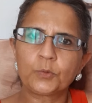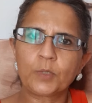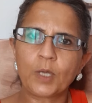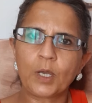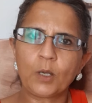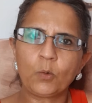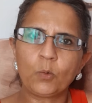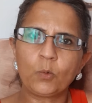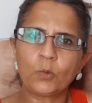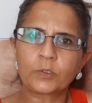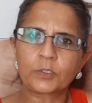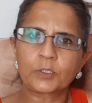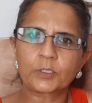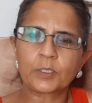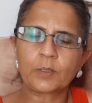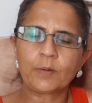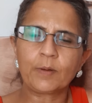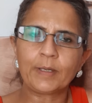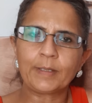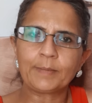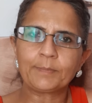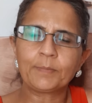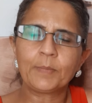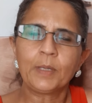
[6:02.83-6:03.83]
that all the
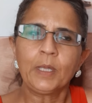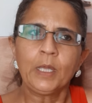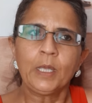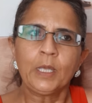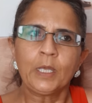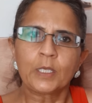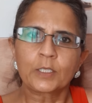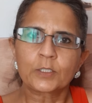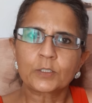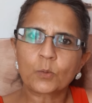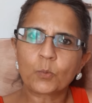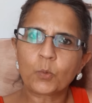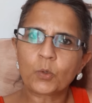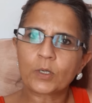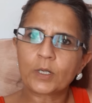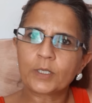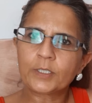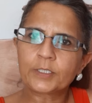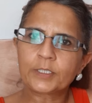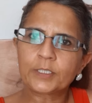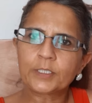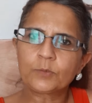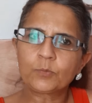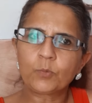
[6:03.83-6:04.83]
time. So what I
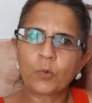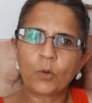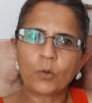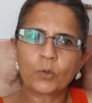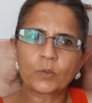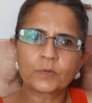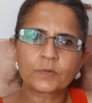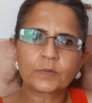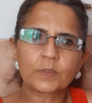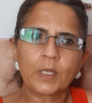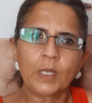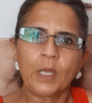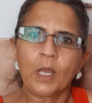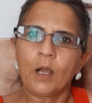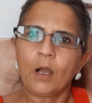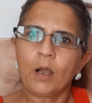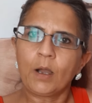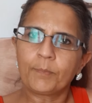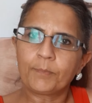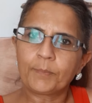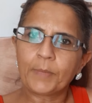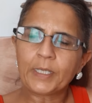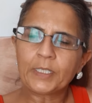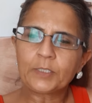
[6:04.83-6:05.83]
did was
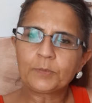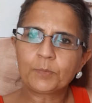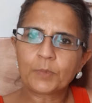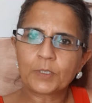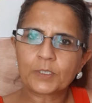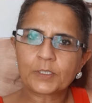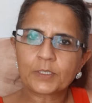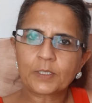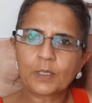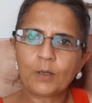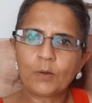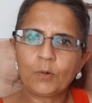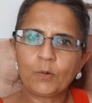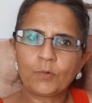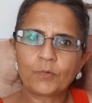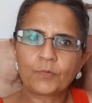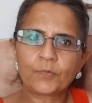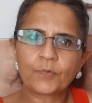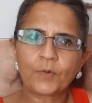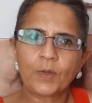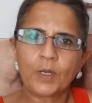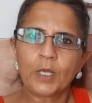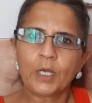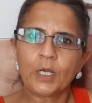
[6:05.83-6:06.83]
I made
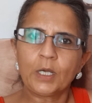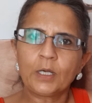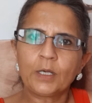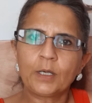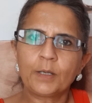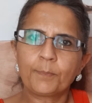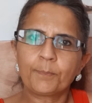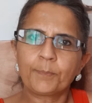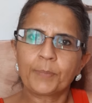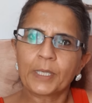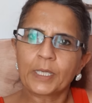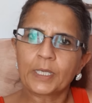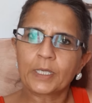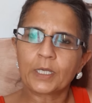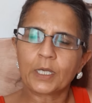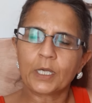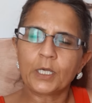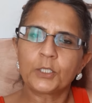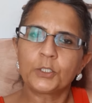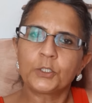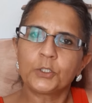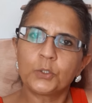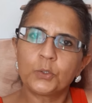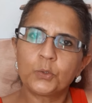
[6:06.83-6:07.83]
myself pick a
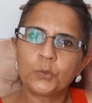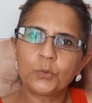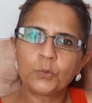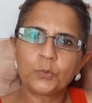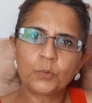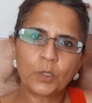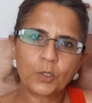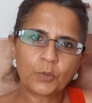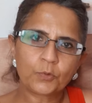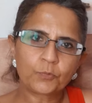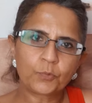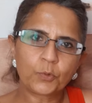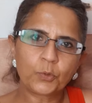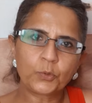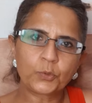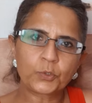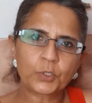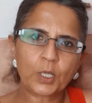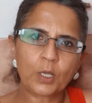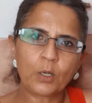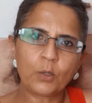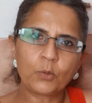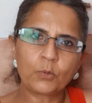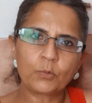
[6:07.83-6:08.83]
new route
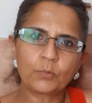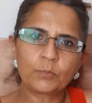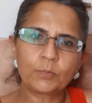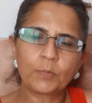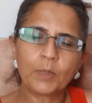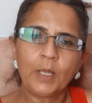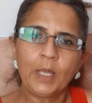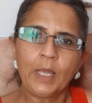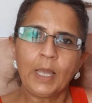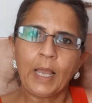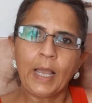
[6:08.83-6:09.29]
home.